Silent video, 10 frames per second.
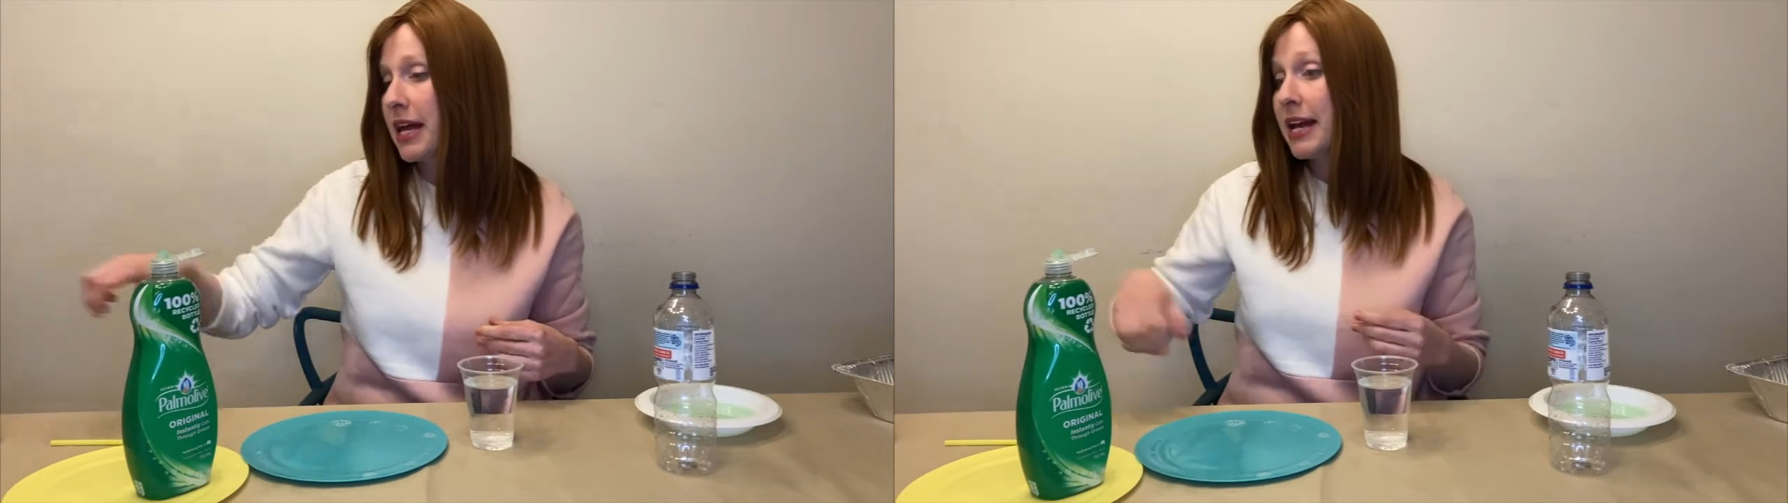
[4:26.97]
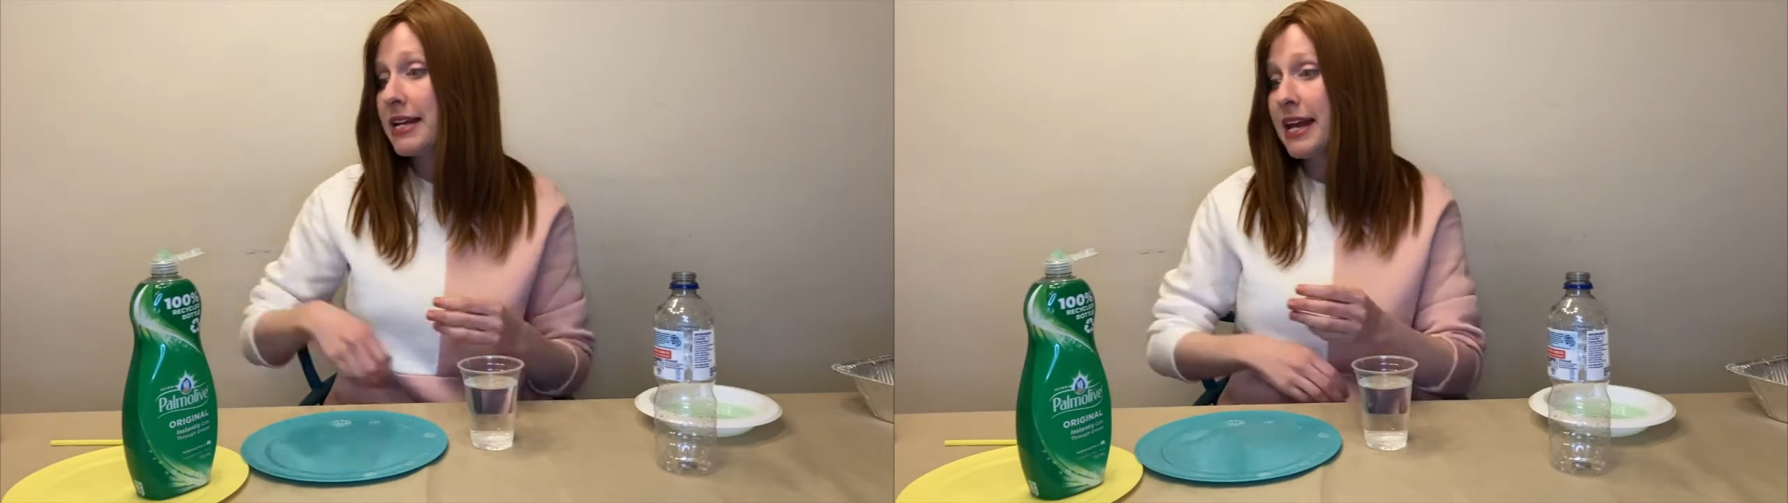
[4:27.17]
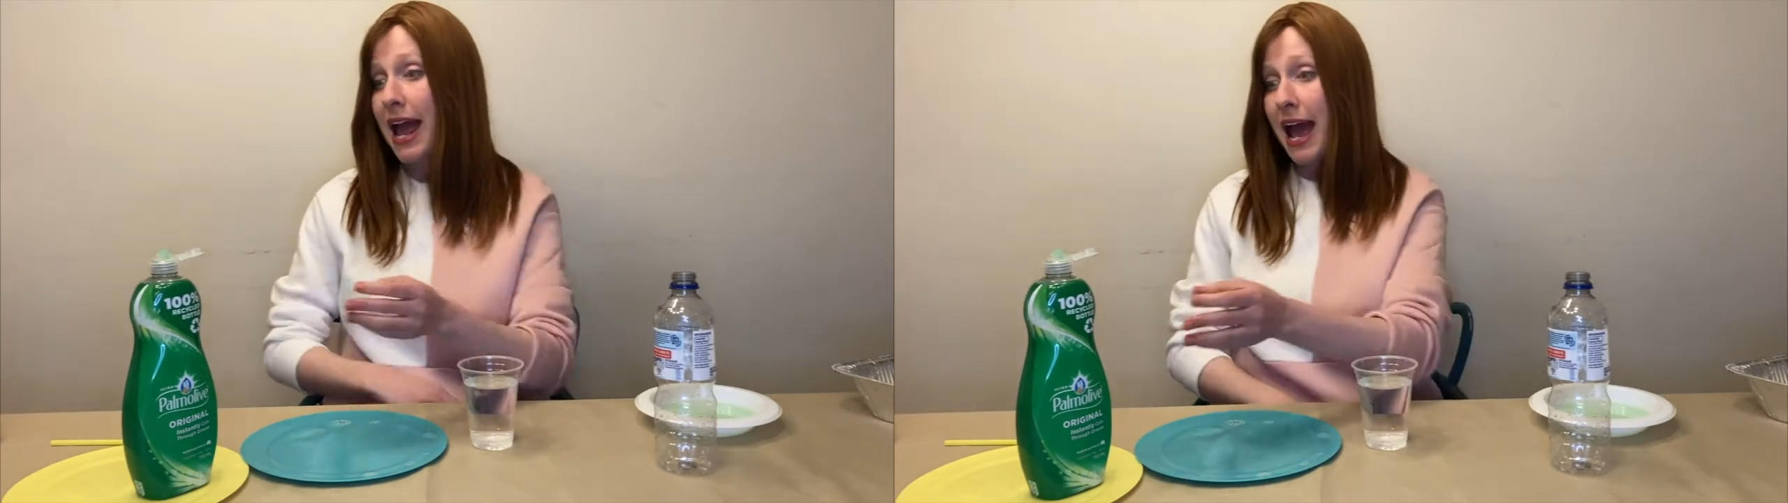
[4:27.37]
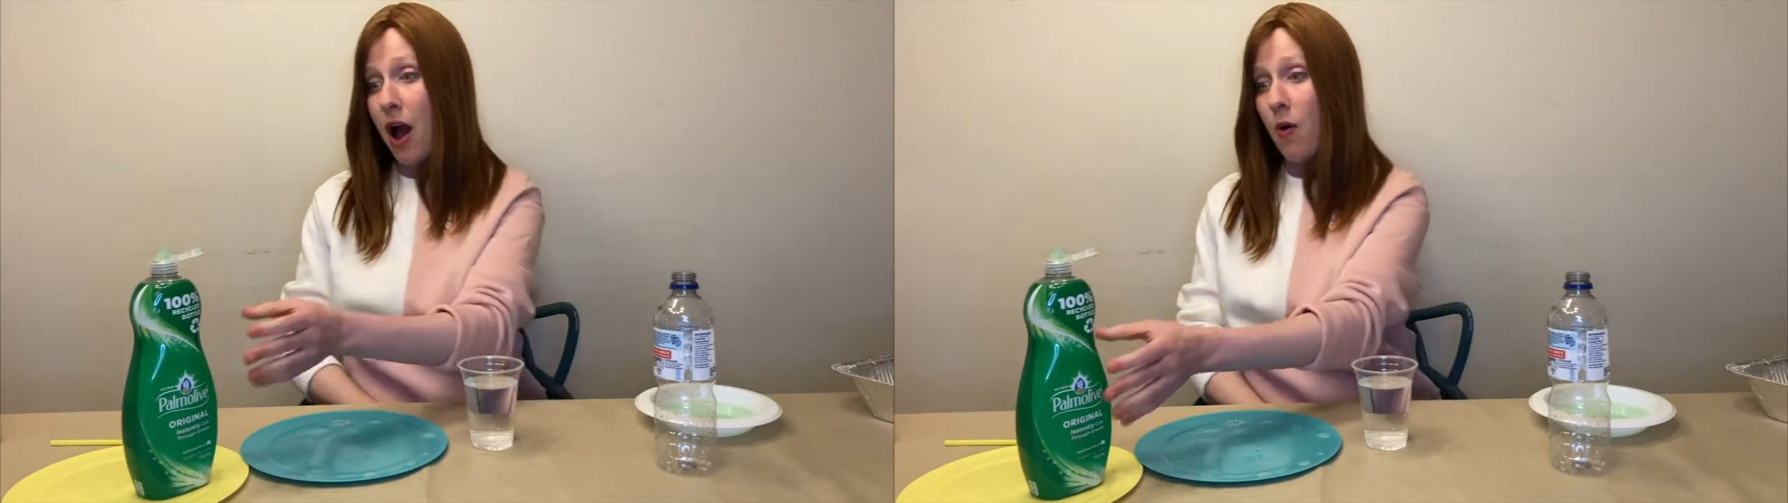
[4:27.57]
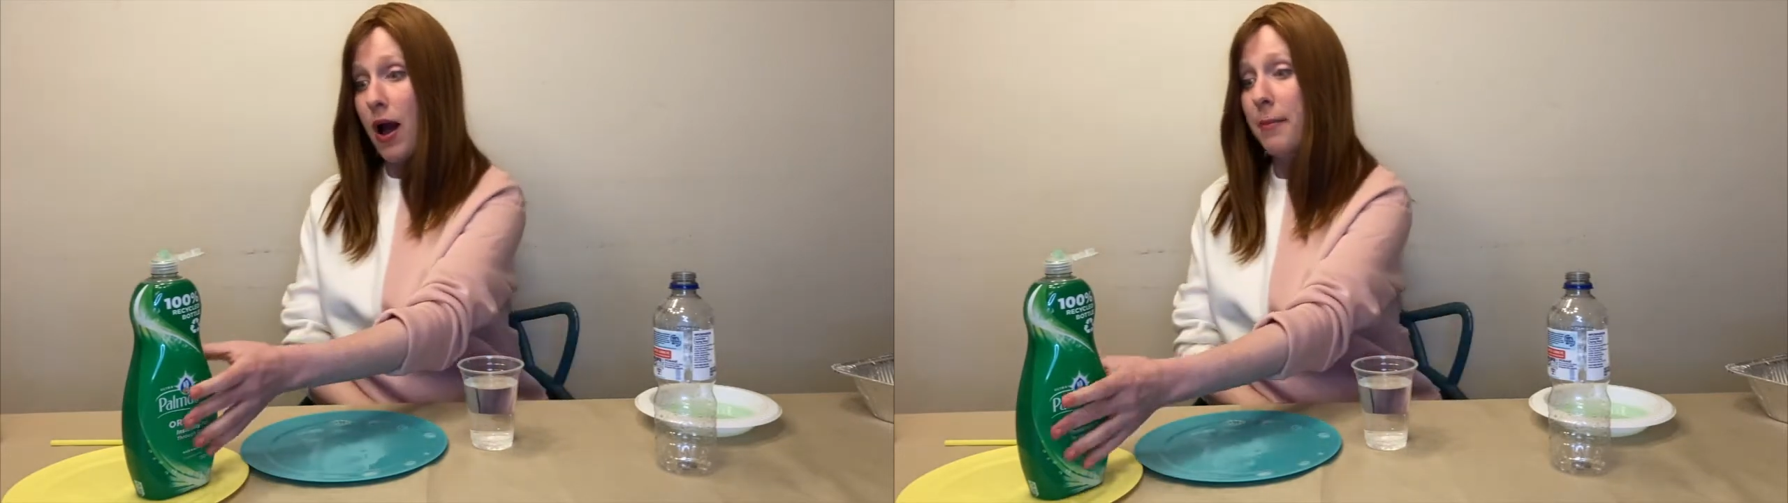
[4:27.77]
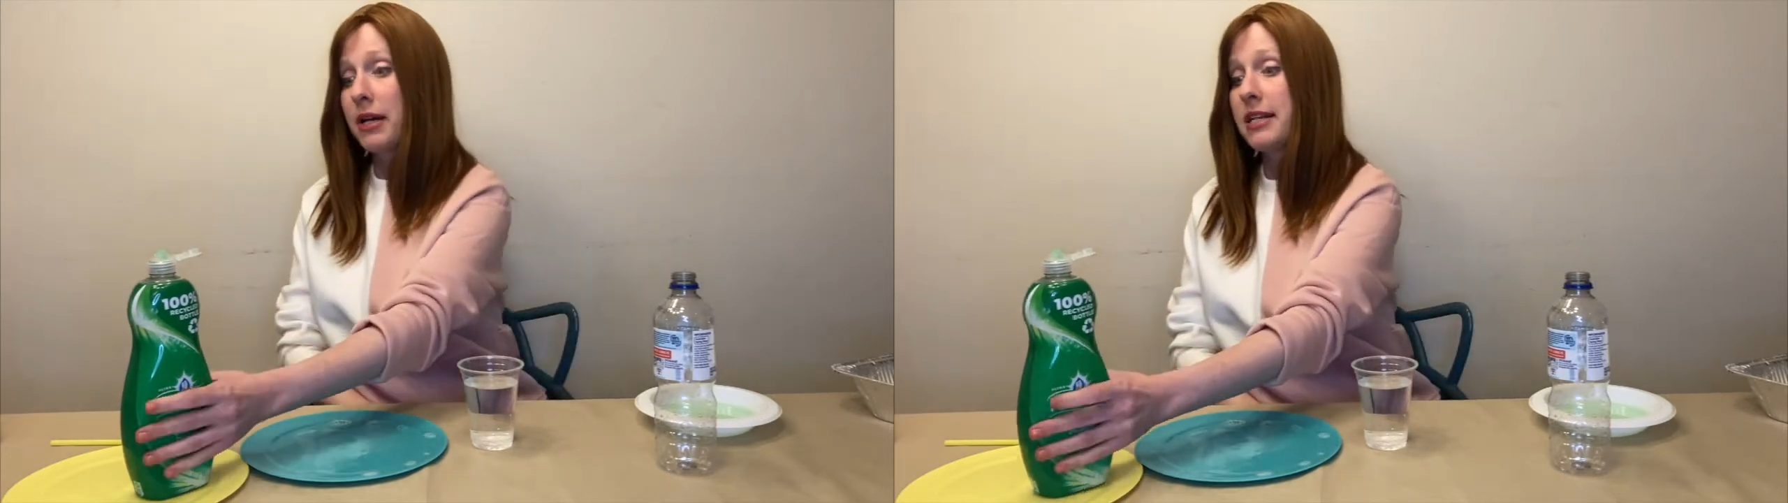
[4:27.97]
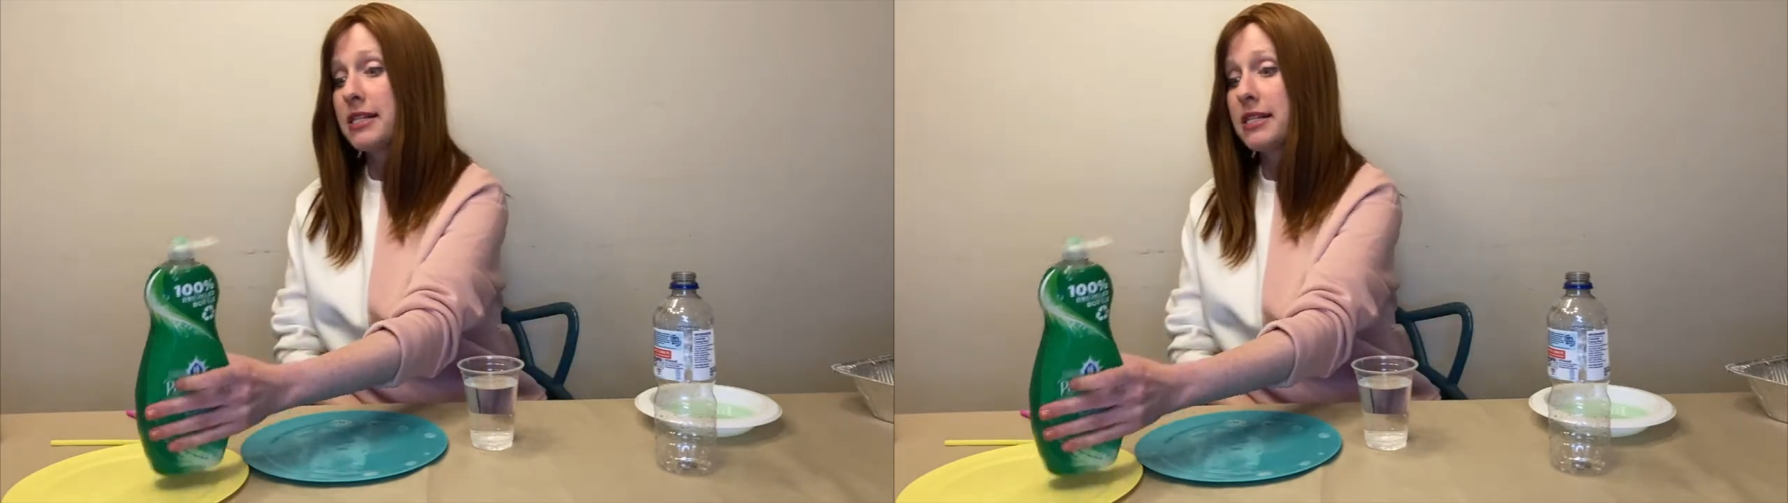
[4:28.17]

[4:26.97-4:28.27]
Now I'm gonna